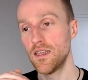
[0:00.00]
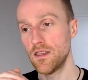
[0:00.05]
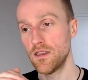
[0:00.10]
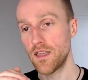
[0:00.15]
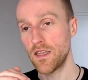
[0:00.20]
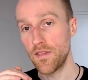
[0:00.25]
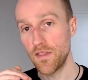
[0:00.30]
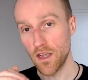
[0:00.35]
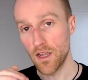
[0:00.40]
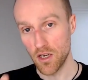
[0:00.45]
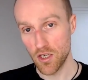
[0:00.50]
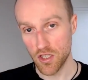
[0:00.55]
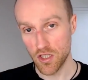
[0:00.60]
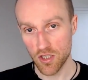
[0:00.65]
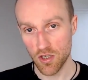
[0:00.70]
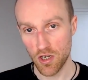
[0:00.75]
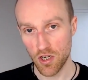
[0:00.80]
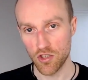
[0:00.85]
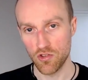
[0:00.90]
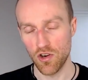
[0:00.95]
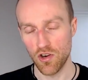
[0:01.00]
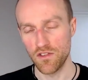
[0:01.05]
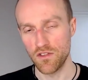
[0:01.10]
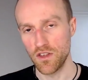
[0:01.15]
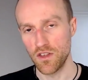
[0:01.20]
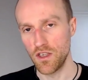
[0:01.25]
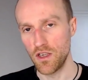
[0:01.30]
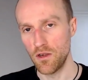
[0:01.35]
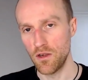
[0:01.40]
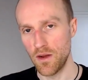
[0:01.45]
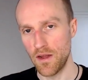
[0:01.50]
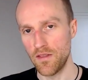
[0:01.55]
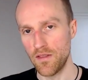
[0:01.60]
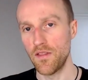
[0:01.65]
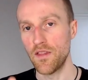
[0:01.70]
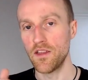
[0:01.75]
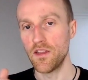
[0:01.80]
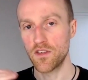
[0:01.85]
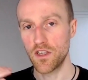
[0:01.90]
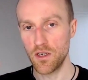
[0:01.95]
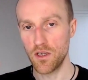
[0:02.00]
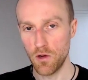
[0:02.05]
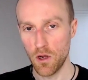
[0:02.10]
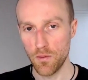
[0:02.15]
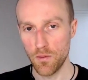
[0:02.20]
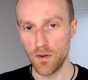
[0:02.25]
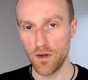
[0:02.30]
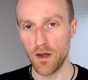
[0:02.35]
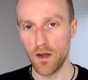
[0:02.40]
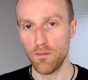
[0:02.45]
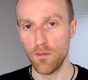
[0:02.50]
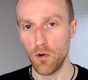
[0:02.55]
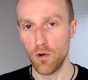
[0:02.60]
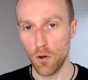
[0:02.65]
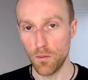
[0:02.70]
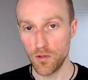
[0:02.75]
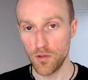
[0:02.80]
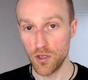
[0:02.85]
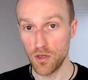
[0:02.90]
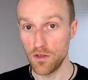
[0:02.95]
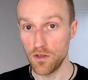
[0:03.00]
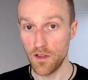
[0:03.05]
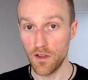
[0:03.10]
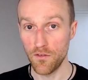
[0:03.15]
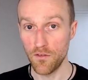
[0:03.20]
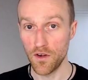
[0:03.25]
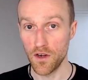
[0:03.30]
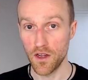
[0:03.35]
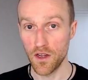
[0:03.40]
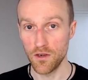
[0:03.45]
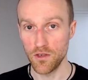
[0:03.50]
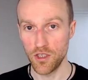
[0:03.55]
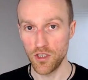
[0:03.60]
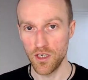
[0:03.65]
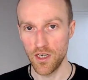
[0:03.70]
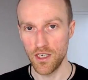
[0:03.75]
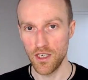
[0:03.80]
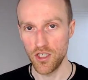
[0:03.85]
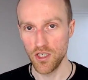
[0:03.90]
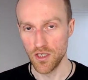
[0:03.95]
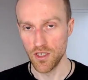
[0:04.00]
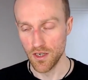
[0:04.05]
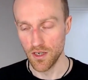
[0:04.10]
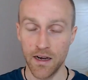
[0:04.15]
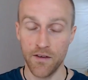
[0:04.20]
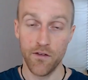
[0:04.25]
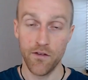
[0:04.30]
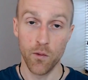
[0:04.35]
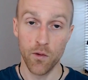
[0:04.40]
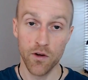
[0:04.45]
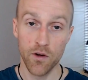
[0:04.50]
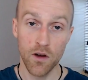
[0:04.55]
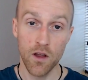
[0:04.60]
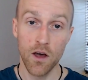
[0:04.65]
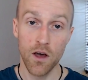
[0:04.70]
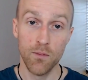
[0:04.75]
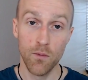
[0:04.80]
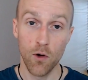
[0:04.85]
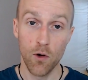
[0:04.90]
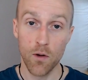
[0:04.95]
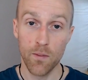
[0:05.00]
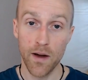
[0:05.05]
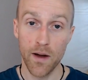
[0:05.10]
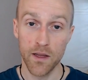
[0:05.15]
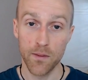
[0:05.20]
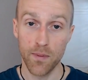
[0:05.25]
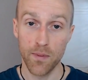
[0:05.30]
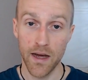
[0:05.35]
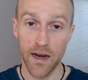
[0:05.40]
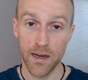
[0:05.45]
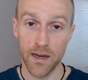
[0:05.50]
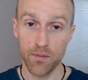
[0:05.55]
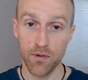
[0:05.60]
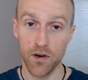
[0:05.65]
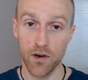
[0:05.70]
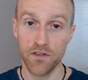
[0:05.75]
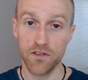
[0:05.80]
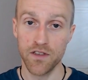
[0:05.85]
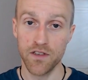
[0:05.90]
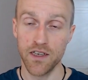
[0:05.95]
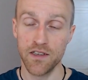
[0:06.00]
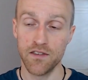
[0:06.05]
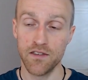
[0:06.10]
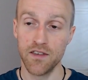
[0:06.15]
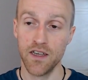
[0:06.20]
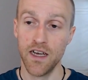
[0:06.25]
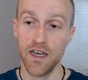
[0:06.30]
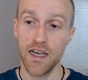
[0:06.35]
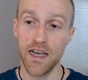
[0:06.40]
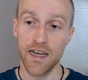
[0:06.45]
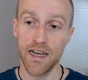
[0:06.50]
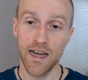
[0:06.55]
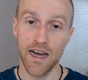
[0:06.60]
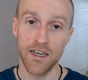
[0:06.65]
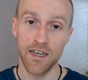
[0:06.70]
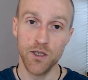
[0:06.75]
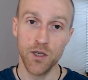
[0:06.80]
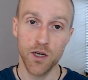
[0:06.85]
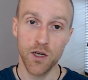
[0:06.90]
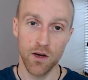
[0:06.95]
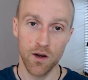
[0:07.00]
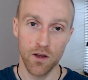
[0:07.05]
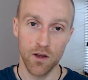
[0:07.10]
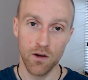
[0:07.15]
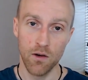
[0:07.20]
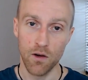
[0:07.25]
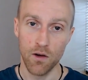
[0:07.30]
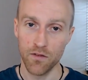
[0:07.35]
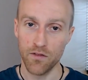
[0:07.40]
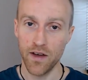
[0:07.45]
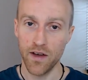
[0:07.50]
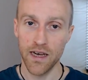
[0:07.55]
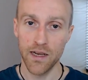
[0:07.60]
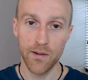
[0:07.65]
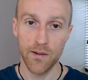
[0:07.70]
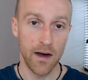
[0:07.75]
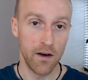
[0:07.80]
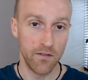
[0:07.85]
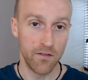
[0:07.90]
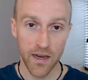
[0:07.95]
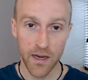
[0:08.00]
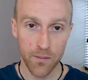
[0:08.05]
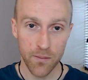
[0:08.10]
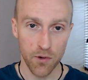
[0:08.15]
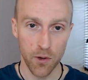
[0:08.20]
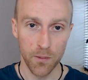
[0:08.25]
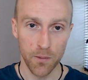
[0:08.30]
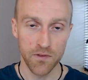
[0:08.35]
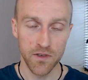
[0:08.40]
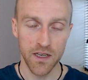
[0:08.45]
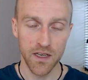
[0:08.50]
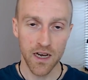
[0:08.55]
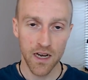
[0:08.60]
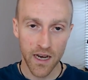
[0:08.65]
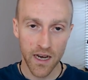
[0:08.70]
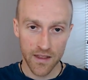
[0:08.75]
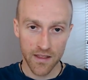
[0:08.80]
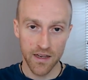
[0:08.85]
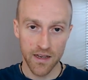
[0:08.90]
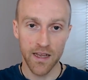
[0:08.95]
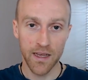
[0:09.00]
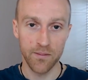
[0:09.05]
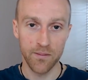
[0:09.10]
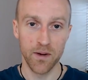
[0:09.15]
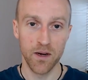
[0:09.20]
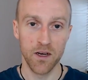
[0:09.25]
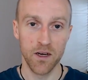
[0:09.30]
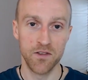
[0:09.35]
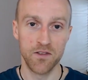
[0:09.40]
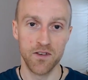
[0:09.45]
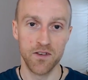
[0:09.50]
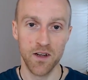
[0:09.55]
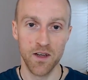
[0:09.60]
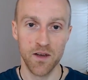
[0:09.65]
then they're going to start trusting you, and then it's going to open up more opportunity for negotiation. If you want to learn more about the planning process and how you can unlock value out of any property, click the link below to learn